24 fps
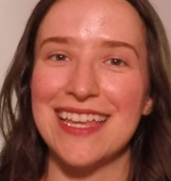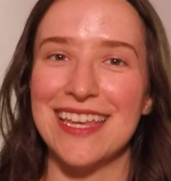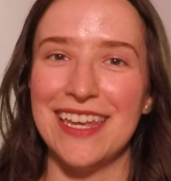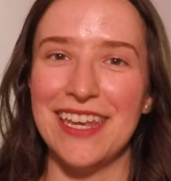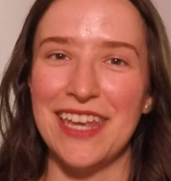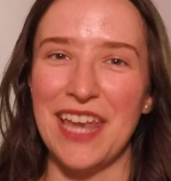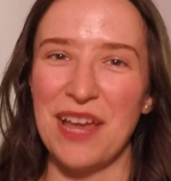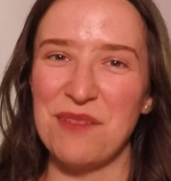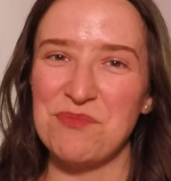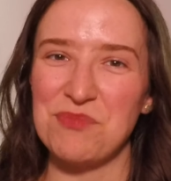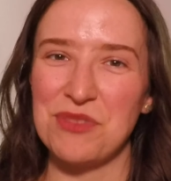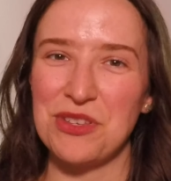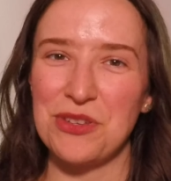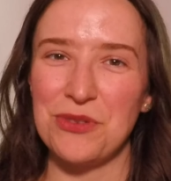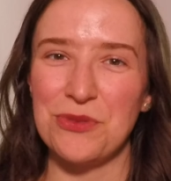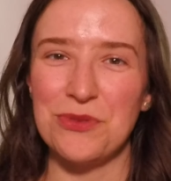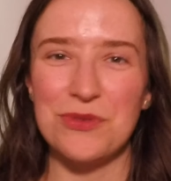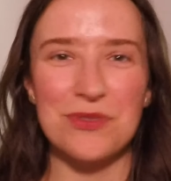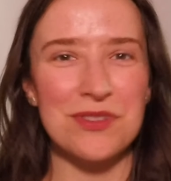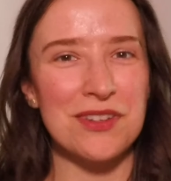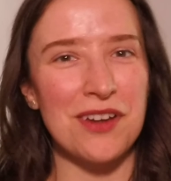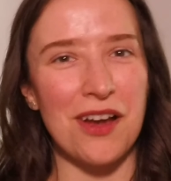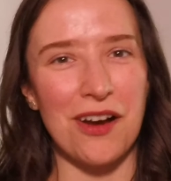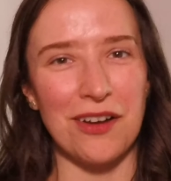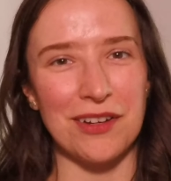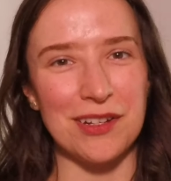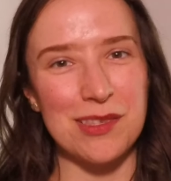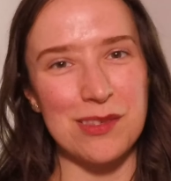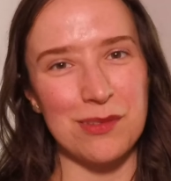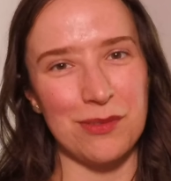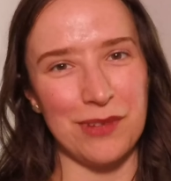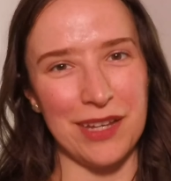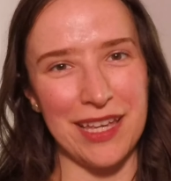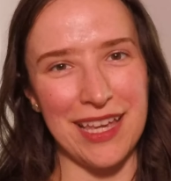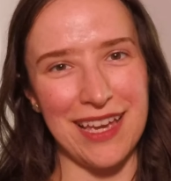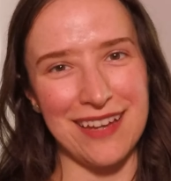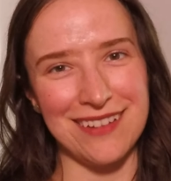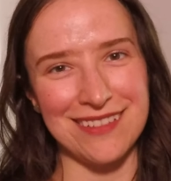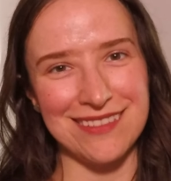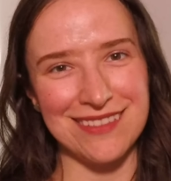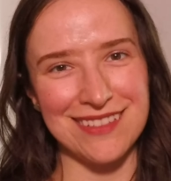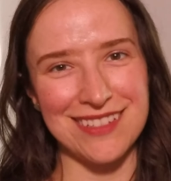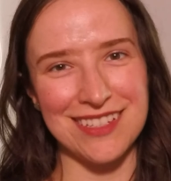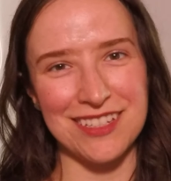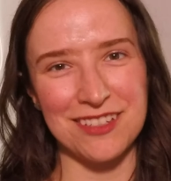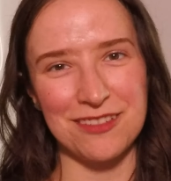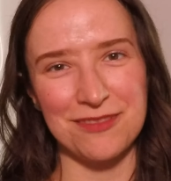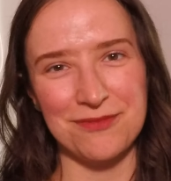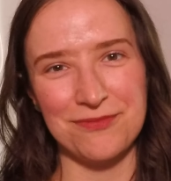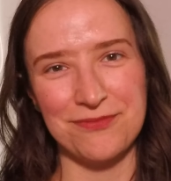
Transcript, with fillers: Neptune on its way out.